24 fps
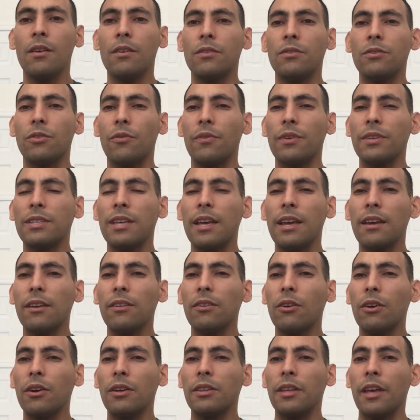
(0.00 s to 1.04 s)
So if we take a
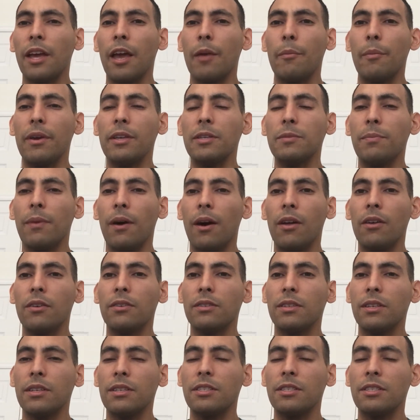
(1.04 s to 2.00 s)
look at the AMA's policy,